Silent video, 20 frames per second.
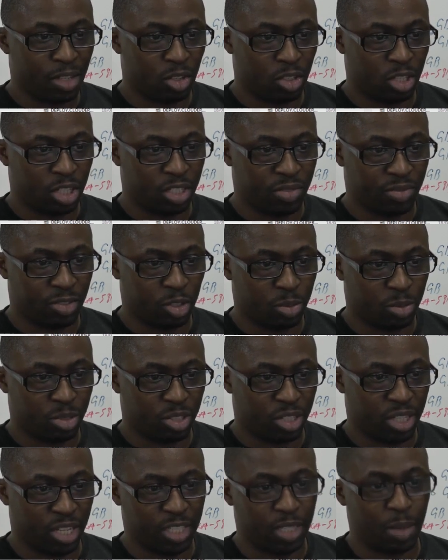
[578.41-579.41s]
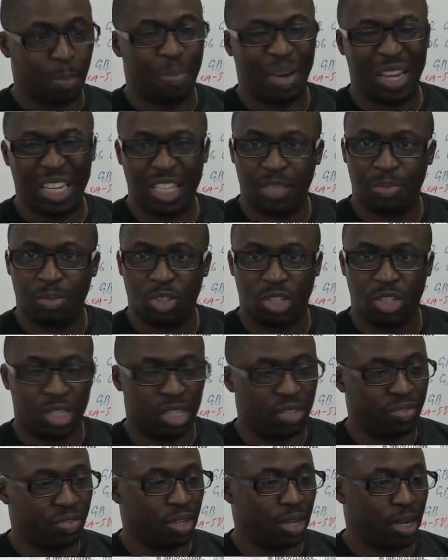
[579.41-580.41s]
Yeah, so there's a virtual machine. That's the
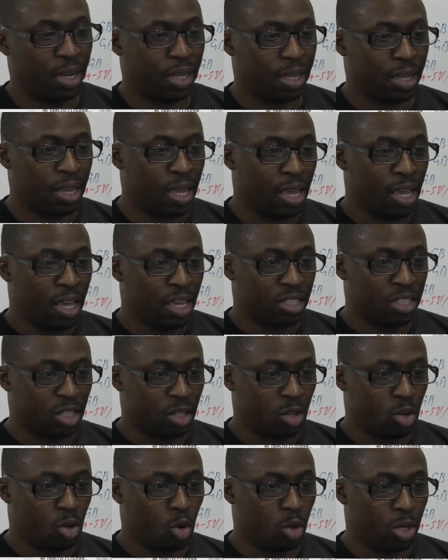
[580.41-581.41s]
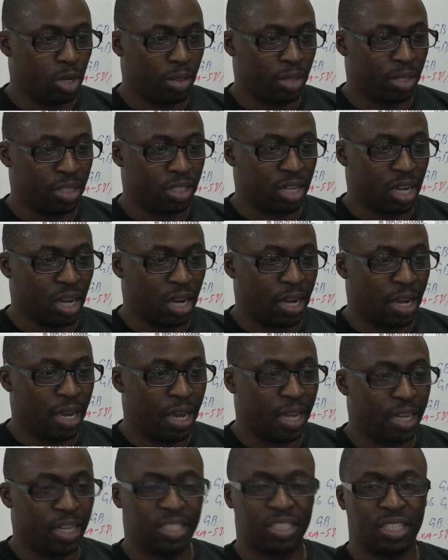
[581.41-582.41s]
base machine, if you like. It's going to call it this
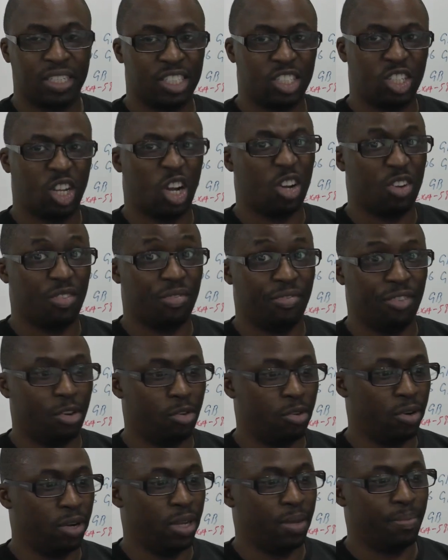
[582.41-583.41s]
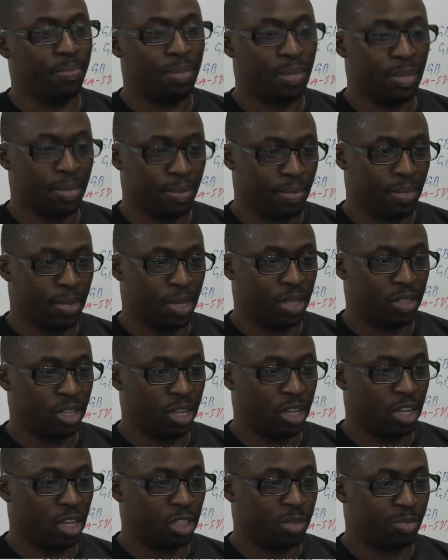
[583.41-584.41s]
guy, and it's going to start configuring it.
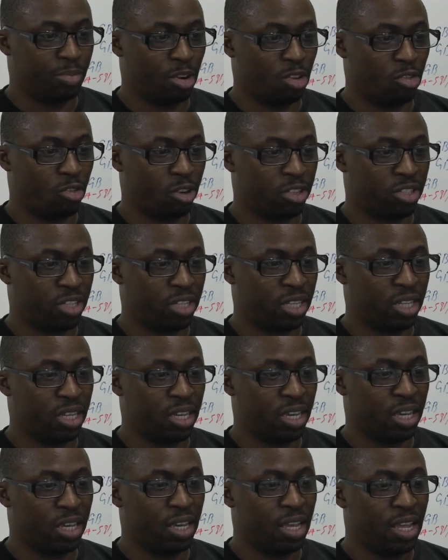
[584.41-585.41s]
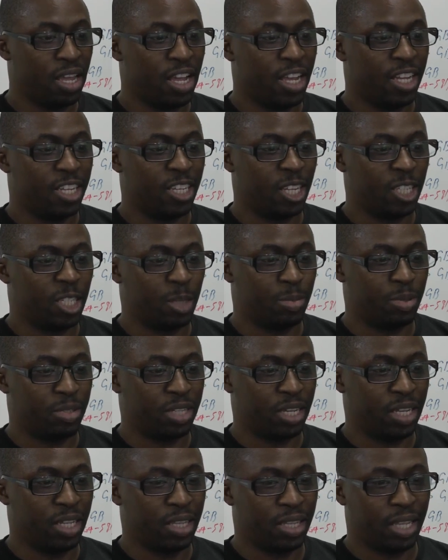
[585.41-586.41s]
Yeah, so there you go. It's progressing here.
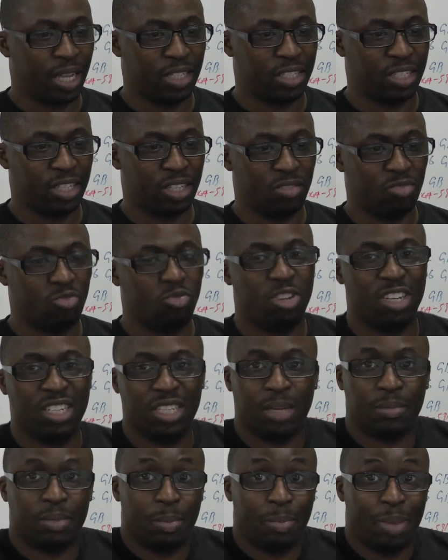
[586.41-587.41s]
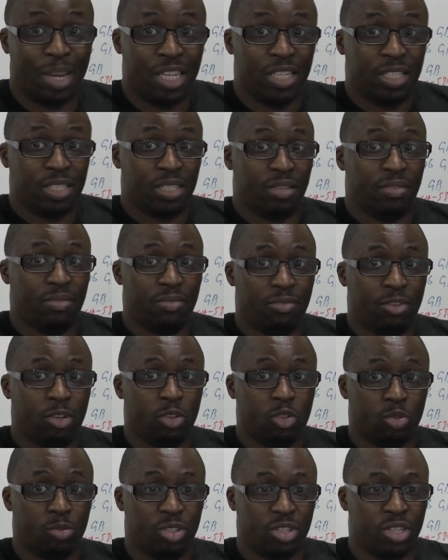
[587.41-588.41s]
90%. That's in reading up the base
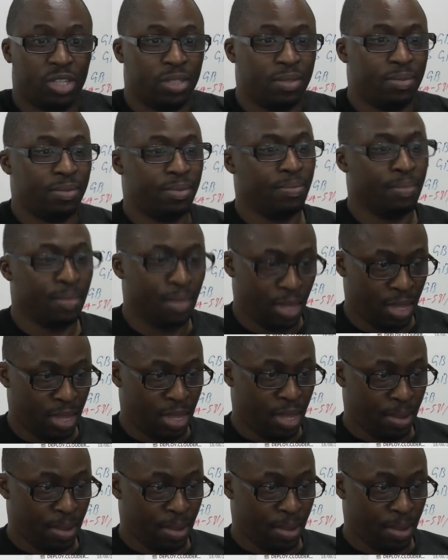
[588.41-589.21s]
virtual machine.